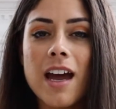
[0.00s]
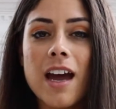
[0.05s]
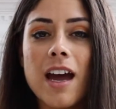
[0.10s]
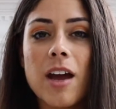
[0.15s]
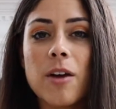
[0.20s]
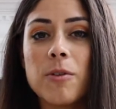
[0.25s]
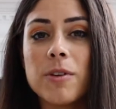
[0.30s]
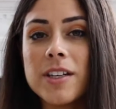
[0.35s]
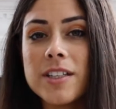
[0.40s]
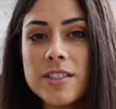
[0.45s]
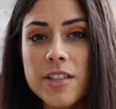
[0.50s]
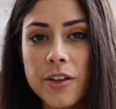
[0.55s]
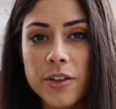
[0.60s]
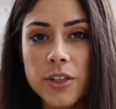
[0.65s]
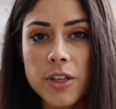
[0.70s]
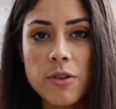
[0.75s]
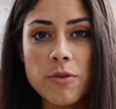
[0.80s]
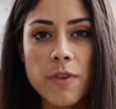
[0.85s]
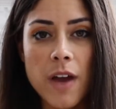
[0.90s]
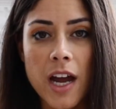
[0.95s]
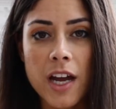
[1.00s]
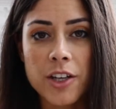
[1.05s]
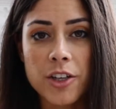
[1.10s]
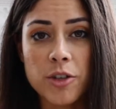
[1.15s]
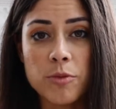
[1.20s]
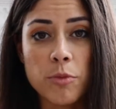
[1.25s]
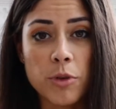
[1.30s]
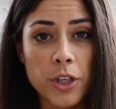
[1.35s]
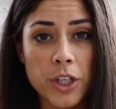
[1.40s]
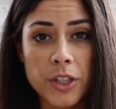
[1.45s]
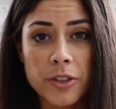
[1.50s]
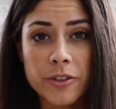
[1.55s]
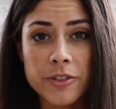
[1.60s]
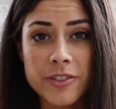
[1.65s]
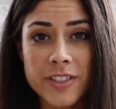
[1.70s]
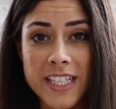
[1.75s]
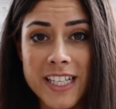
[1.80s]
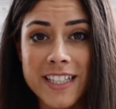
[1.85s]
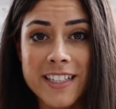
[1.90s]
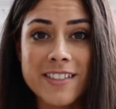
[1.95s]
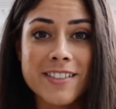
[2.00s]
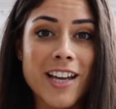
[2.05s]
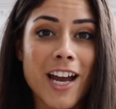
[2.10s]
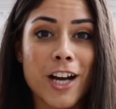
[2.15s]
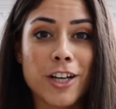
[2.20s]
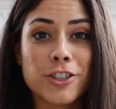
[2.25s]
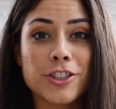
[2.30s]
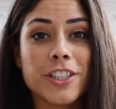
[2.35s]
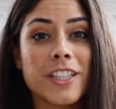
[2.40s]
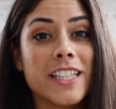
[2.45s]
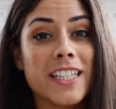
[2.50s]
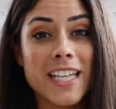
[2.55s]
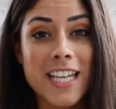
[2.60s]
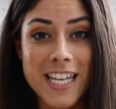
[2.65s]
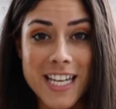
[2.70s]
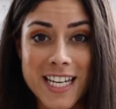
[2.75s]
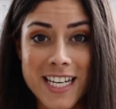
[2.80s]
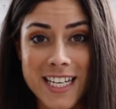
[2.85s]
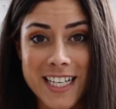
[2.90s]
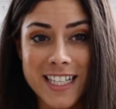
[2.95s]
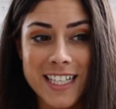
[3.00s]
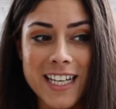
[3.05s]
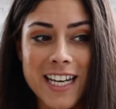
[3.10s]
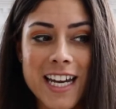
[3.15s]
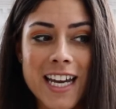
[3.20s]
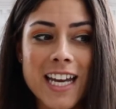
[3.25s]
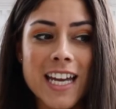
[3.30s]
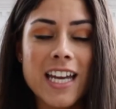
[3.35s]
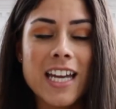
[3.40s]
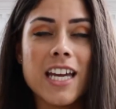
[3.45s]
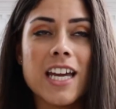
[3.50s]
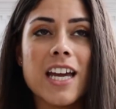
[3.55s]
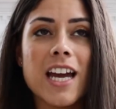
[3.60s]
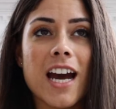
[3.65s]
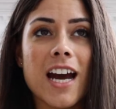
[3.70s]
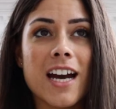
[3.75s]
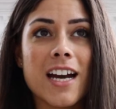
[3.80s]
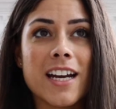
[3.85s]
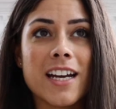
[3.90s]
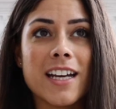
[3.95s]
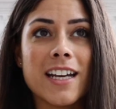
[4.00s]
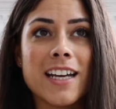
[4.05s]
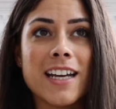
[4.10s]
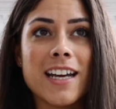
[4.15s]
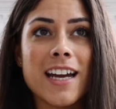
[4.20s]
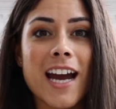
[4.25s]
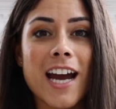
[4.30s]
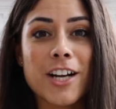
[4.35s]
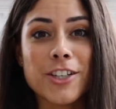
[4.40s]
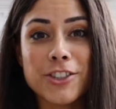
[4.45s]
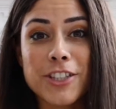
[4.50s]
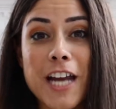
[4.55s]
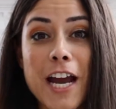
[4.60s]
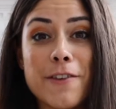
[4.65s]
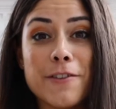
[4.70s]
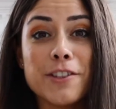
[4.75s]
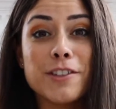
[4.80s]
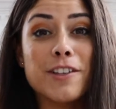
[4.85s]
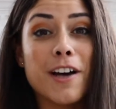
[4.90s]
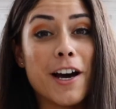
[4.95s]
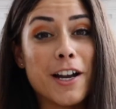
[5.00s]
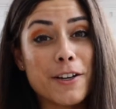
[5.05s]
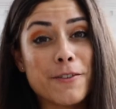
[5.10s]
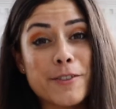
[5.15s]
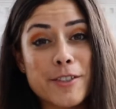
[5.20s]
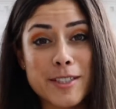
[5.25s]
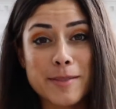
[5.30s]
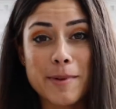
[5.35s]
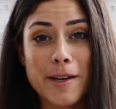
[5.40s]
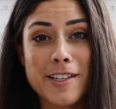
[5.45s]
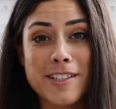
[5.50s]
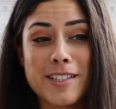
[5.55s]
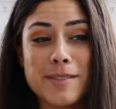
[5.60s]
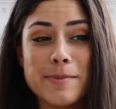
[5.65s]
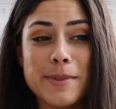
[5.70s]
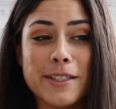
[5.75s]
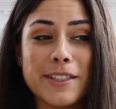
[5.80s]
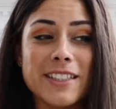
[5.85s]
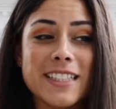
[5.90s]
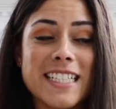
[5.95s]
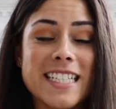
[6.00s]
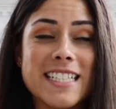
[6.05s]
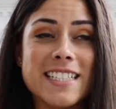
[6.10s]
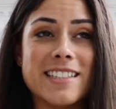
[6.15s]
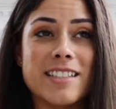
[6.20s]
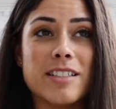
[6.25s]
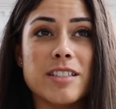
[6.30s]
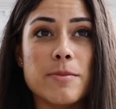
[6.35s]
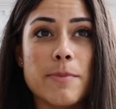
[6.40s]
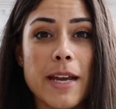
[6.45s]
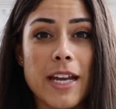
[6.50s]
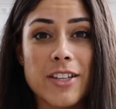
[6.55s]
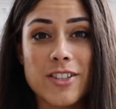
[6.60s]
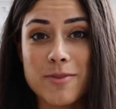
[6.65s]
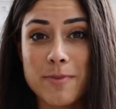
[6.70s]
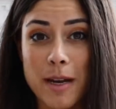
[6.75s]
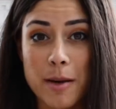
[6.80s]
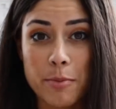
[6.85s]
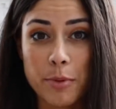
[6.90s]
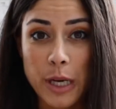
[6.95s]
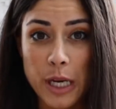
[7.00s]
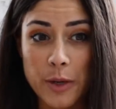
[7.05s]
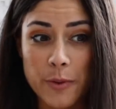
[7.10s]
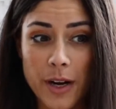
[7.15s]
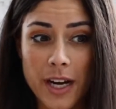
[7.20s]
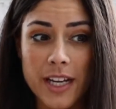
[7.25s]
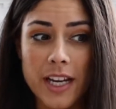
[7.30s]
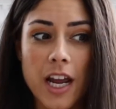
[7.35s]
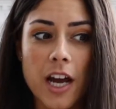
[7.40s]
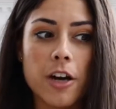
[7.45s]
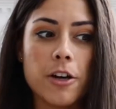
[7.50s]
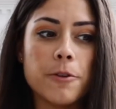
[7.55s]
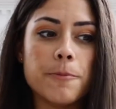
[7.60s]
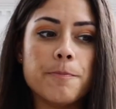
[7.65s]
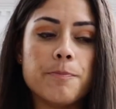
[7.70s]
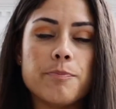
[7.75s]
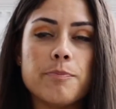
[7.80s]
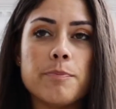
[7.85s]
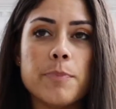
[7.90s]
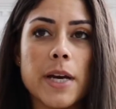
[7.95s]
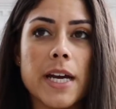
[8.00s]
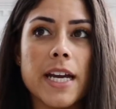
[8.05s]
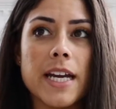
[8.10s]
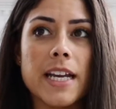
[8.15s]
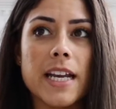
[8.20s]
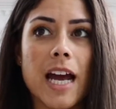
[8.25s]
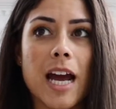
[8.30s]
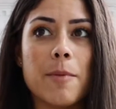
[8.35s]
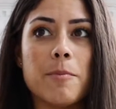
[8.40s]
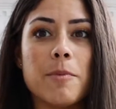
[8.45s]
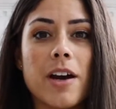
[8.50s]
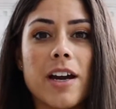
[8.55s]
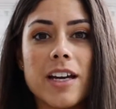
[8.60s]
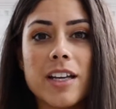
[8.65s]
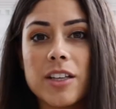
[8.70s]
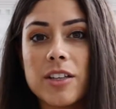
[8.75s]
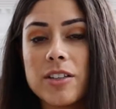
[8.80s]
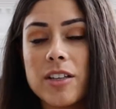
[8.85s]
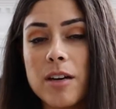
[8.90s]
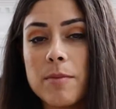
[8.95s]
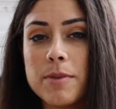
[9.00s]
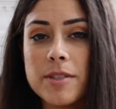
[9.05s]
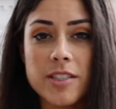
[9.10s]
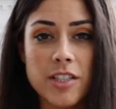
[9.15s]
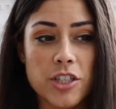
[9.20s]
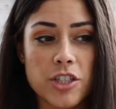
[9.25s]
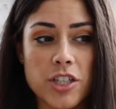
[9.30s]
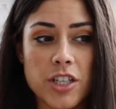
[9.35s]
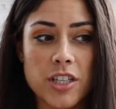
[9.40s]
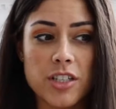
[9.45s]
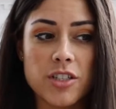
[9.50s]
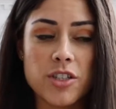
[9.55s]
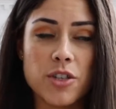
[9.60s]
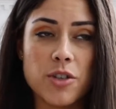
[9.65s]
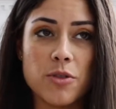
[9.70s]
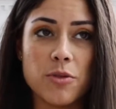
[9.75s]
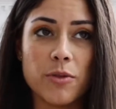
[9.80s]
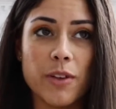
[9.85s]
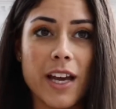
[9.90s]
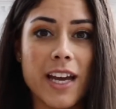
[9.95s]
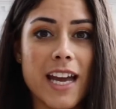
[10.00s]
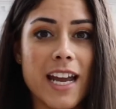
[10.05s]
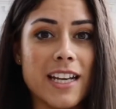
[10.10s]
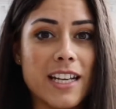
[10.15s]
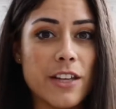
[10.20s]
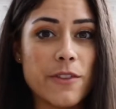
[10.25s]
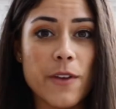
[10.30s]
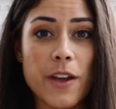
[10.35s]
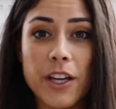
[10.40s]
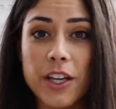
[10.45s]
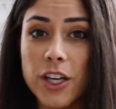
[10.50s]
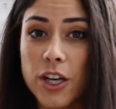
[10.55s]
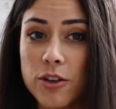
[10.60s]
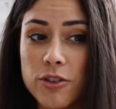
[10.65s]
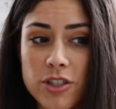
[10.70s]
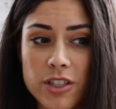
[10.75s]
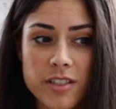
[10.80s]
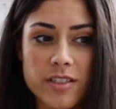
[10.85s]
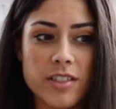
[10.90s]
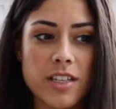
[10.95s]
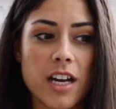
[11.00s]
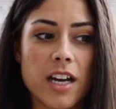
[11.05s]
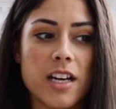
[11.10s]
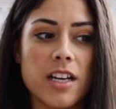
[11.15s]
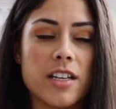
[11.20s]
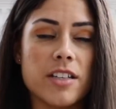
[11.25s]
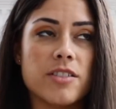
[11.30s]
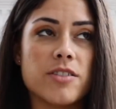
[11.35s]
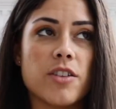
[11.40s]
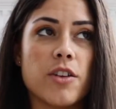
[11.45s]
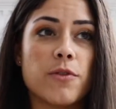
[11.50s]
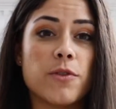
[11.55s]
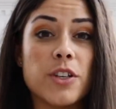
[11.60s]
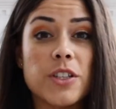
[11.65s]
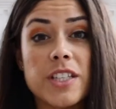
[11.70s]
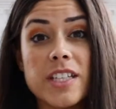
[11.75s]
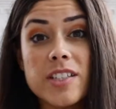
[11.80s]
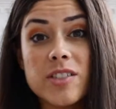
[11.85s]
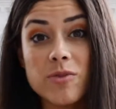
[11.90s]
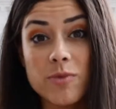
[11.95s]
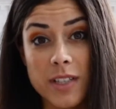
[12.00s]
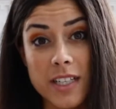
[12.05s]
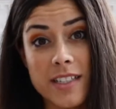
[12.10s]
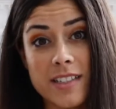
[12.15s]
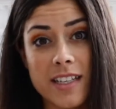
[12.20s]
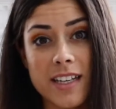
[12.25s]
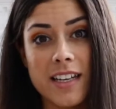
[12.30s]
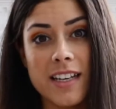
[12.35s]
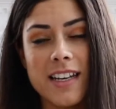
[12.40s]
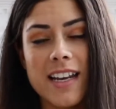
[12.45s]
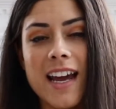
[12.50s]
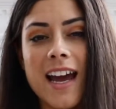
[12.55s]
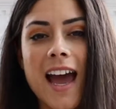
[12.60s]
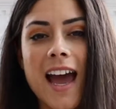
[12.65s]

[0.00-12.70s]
I want to tell you that your morning routine is actually key. I actually have a lot of responsibilities and demands on my plate right now, but I'm not in a position to let anything go just yet. And so for this reason,